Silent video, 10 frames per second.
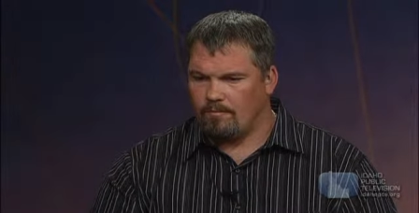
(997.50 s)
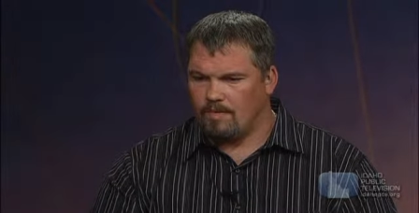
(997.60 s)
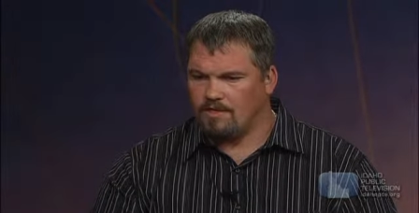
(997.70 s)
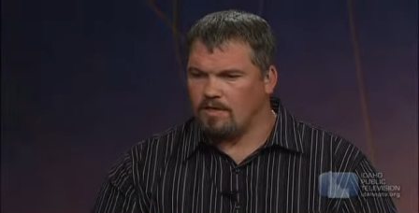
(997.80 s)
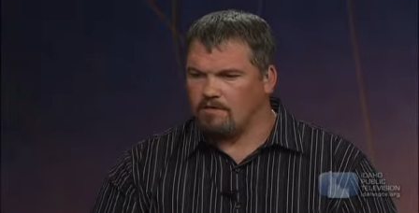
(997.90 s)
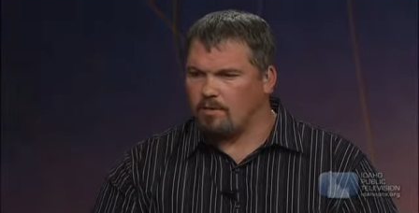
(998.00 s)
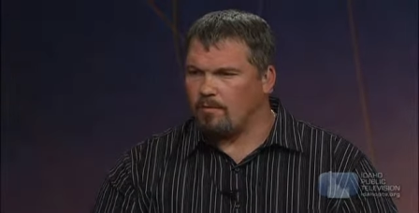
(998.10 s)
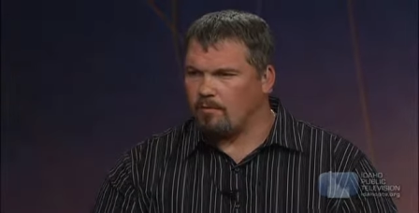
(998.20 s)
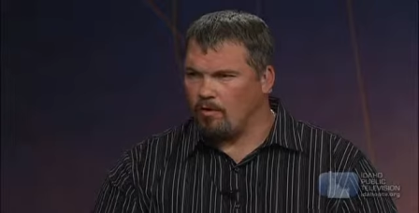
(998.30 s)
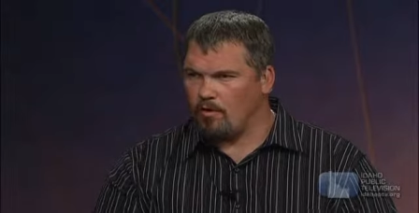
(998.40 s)
he's in a
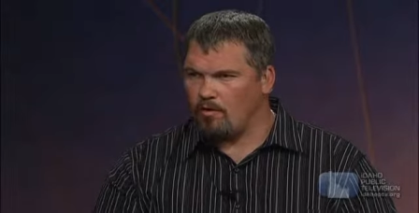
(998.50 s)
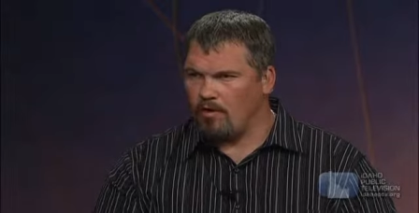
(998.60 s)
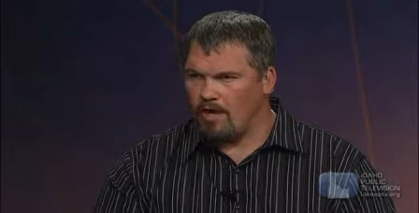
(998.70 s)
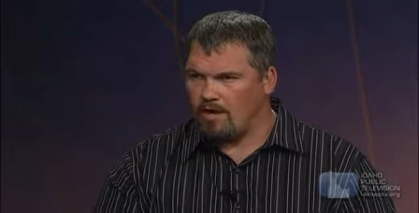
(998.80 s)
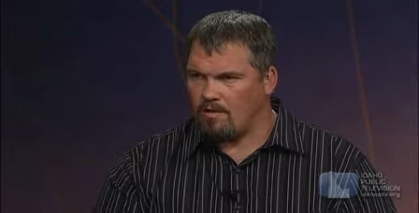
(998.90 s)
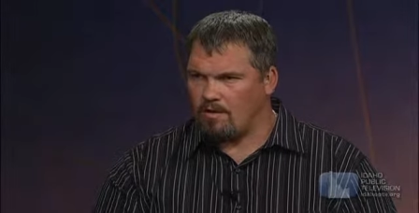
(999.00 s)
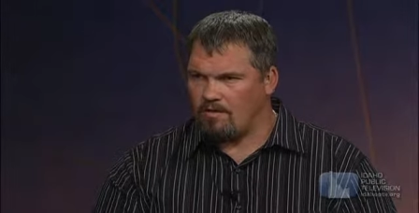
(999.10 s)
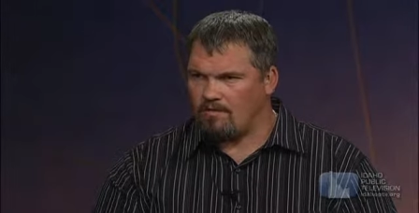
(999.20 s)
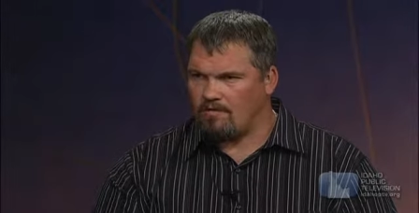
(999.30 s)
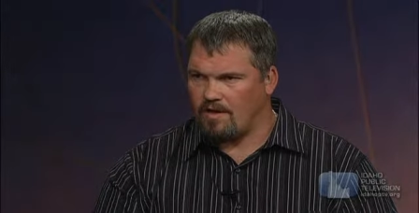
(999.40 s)
treatment program right now that
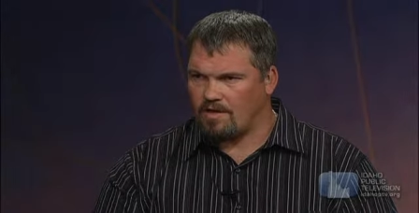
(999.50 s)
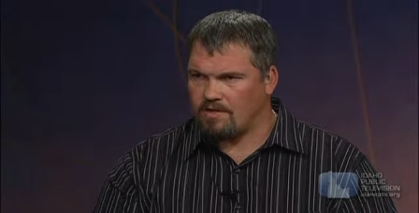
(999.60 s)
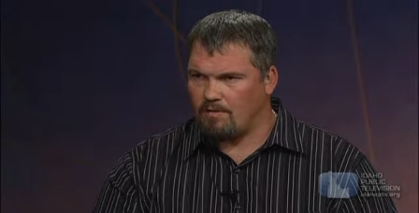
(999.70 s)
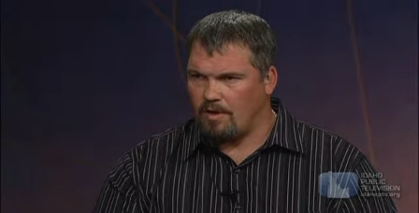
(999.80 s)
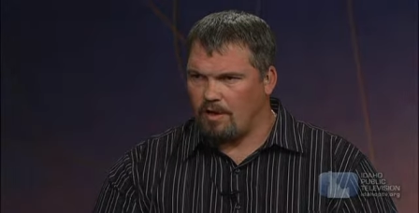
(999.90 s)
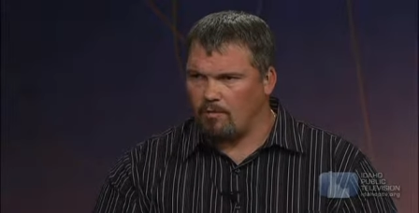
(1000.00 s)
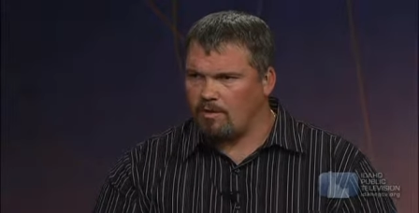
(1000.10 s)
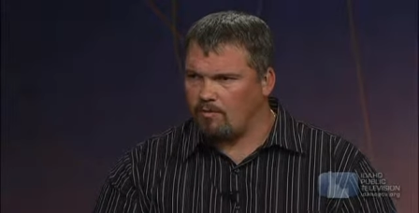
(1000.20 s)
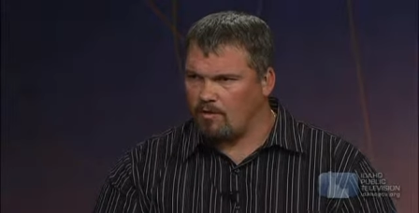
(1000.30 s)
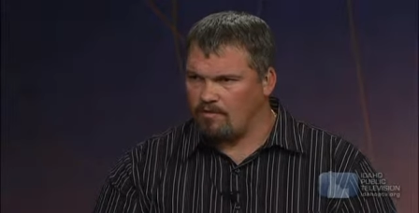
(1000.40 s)
I've actually been helping
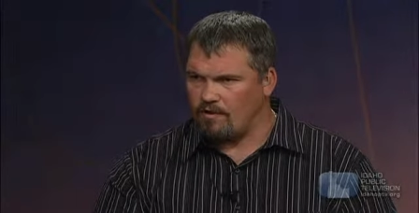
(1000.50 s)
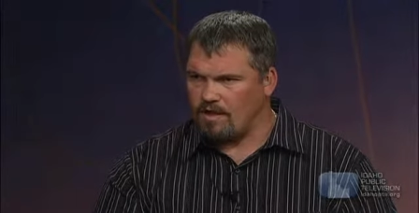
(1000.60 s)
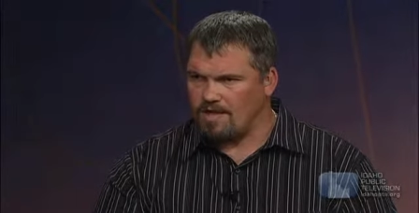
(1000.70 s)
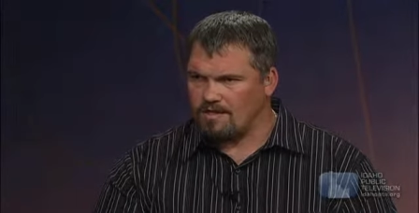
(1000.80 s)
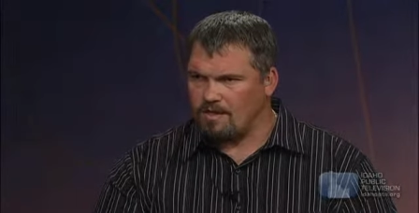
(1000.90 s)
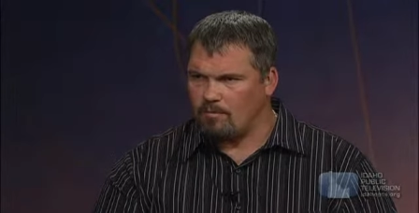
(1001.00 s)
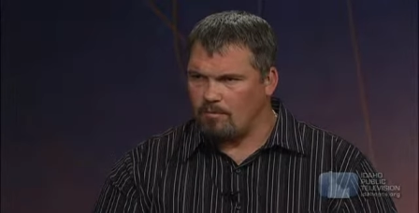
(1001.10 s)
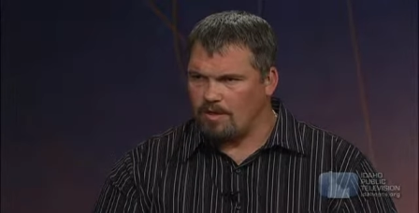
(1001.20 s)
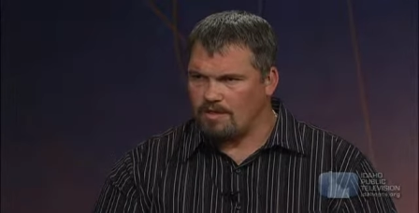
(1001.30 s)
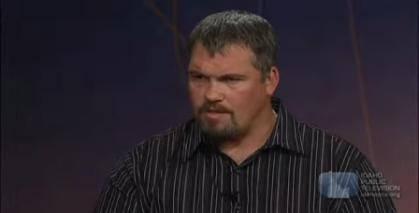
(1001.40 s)
him with for the last couple
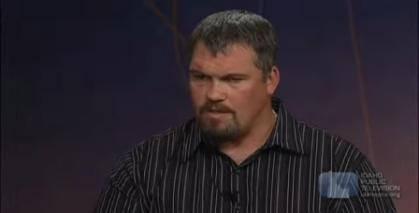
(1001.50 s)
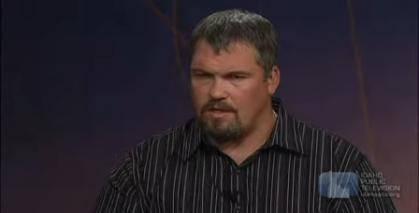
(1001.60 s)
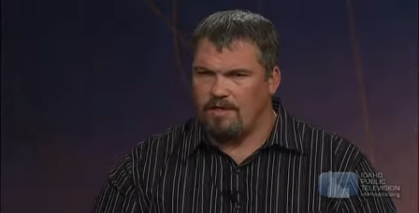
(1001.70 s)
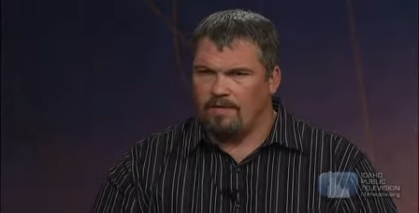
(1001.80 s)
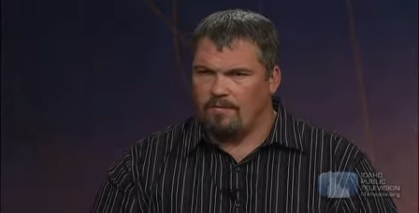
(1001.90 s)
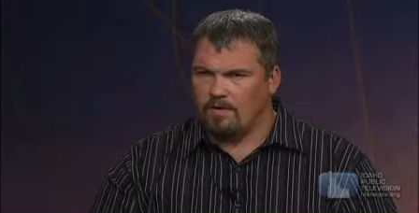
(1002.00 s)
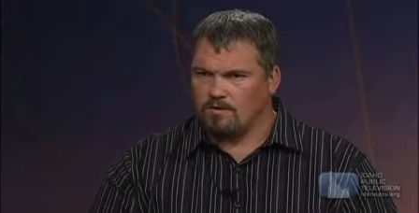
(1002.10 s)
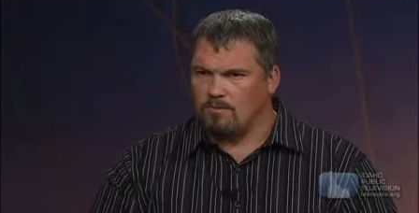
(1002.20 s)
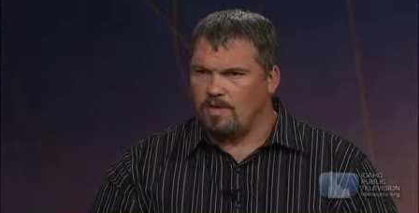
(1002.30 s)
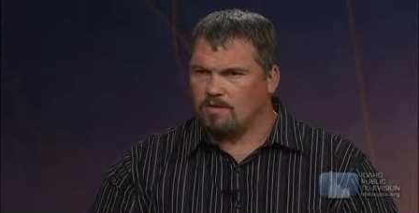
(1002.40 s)
months, and that was
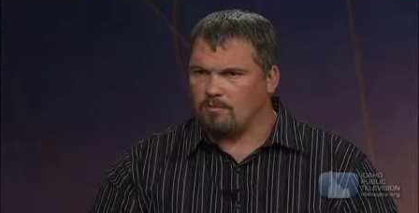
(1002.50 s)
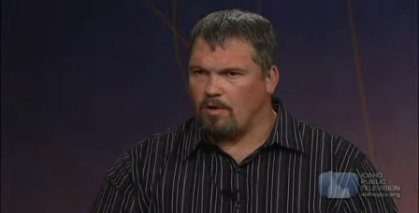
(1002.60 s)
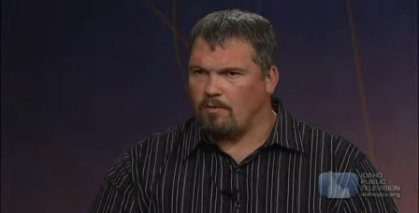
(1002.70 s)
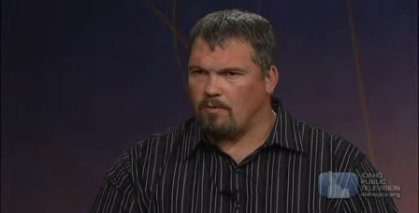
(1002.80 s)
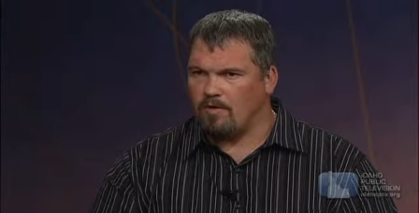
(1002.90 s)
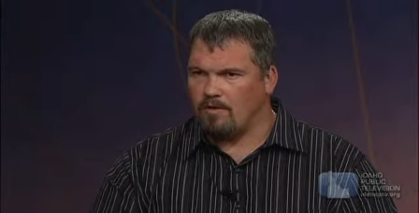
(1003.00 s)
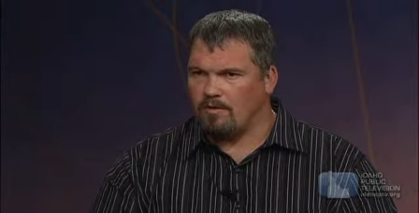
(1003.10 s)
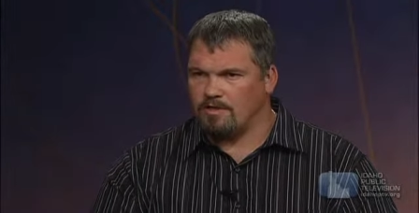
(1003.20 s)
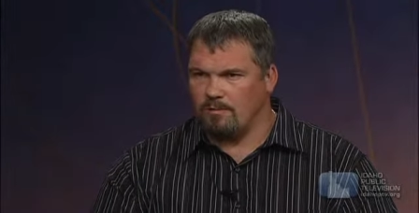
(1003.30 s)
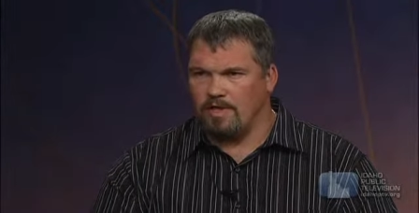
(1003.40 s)
a major problem with him, and
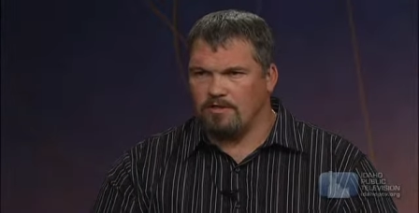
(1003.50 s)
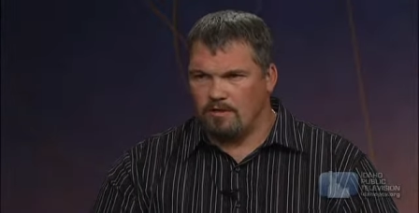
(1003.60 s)
it's a major.